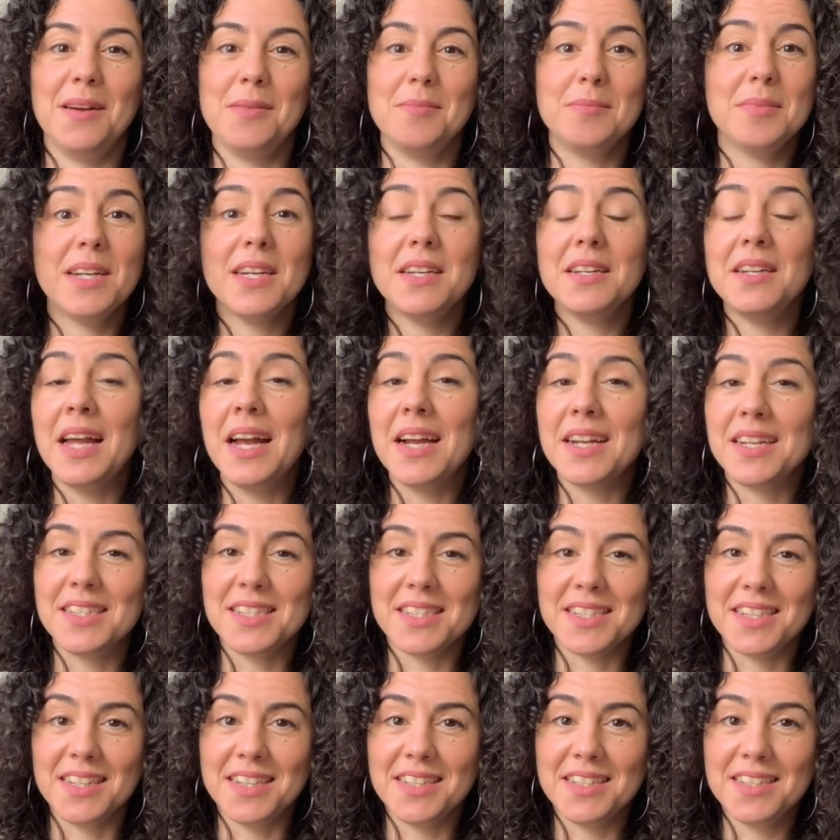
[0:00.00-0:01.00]

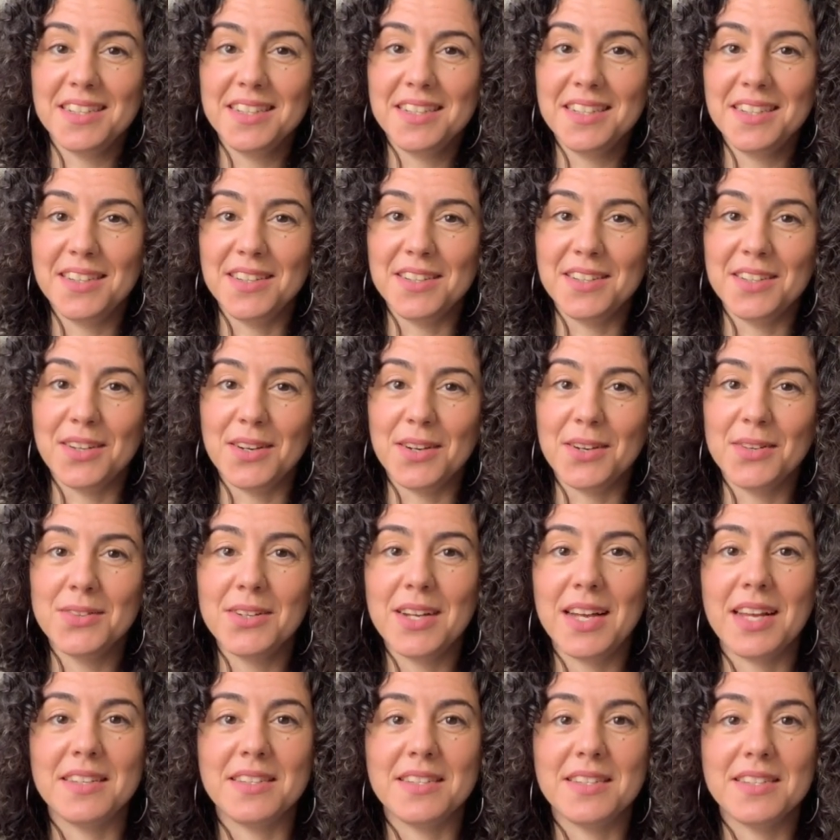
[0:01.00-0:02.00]
connection, you know,
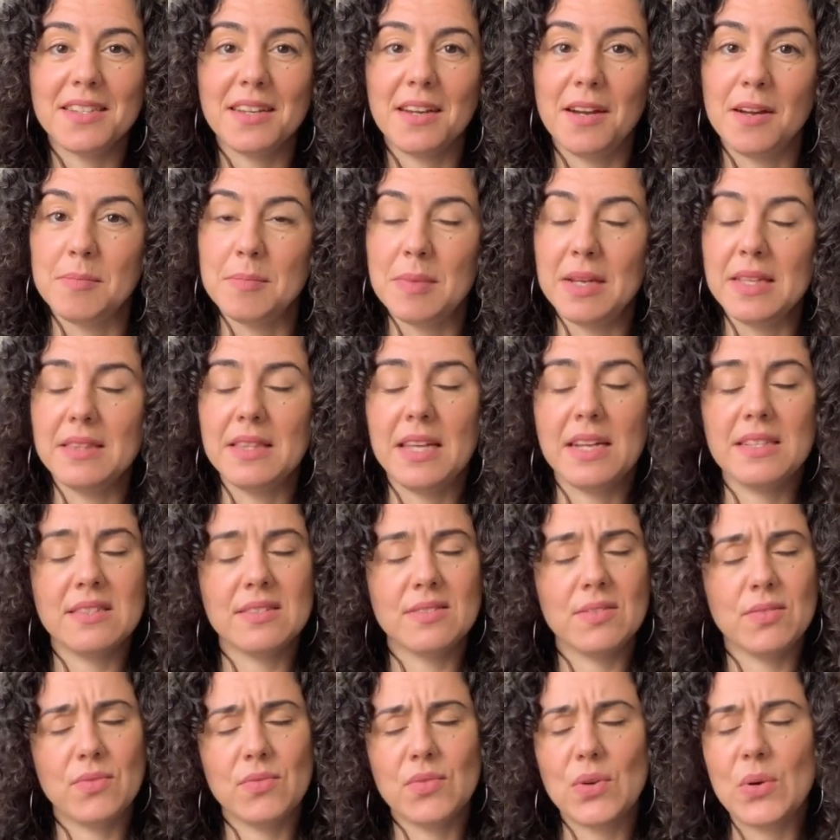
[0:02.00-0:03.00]
and that's
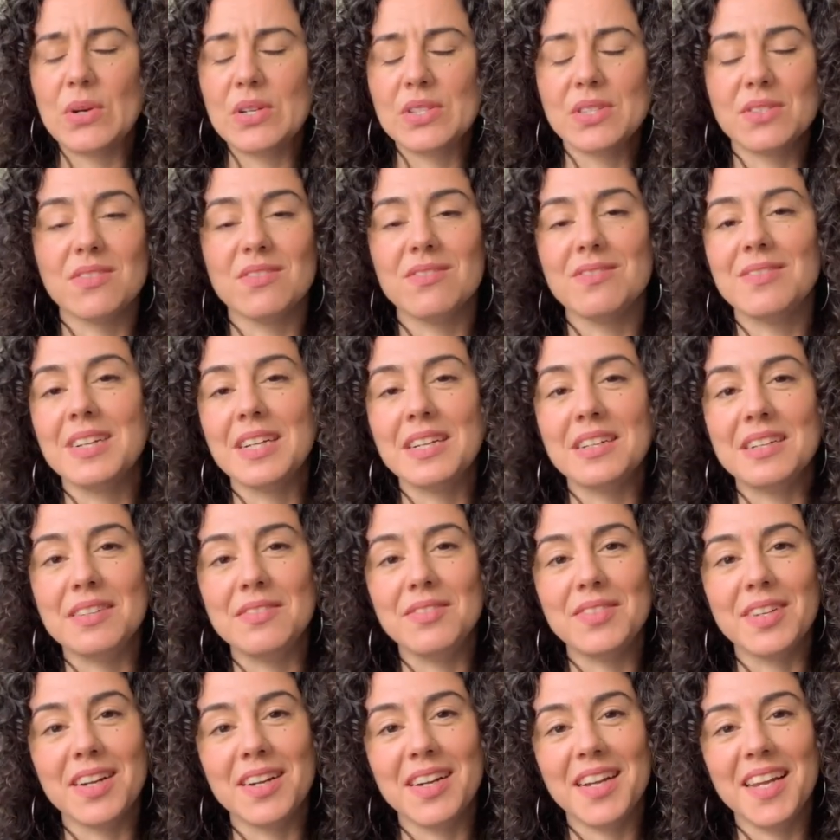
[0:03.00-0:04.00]
of course a very,
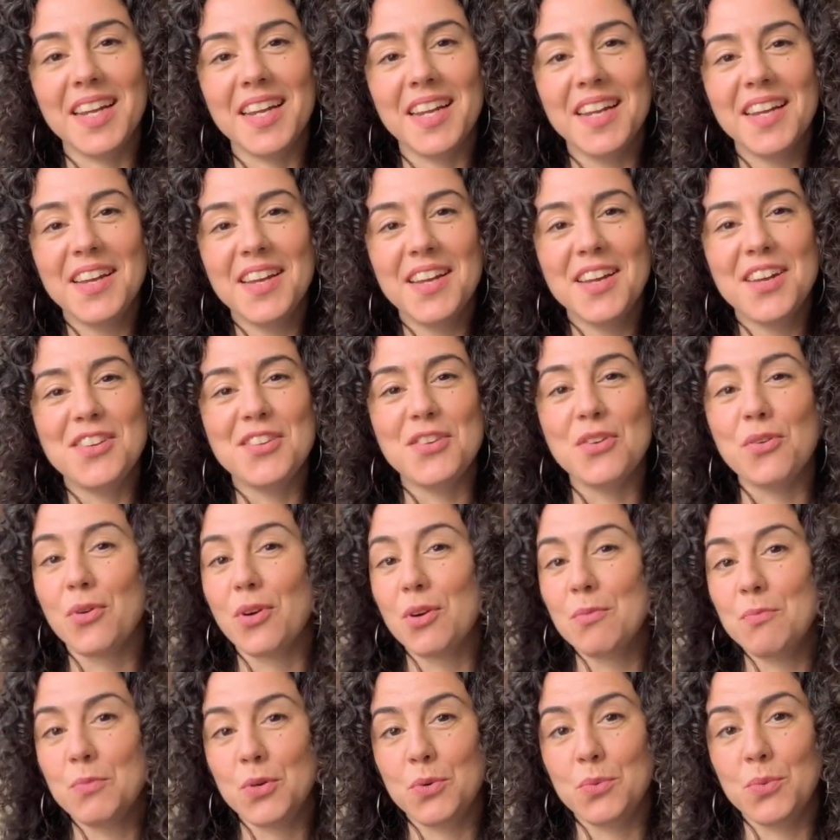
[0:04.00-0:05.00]
very
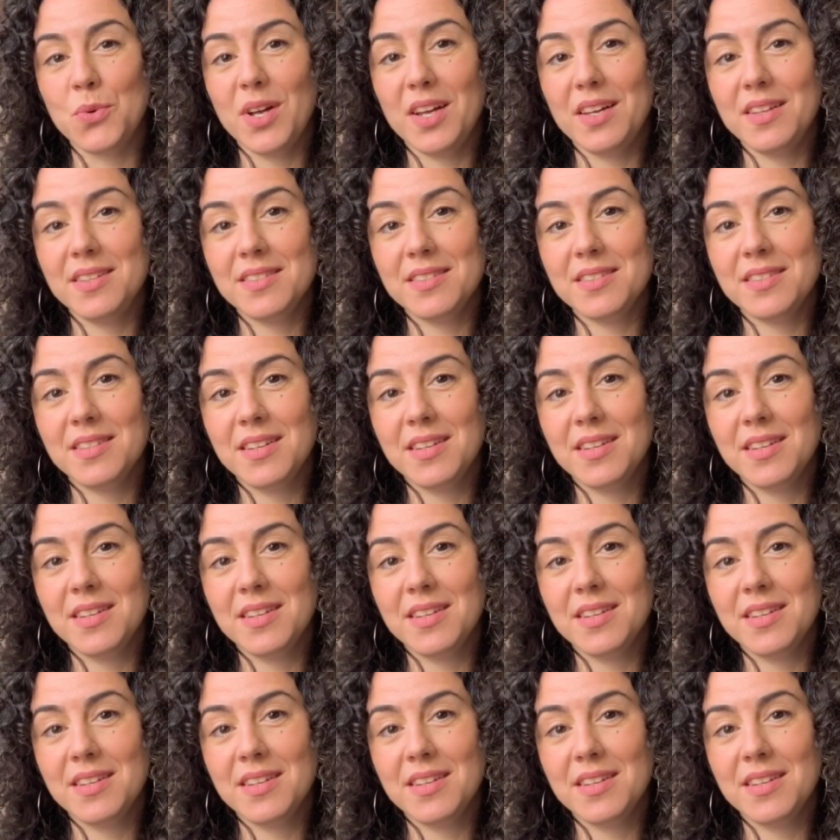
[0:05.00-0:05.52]
normal one.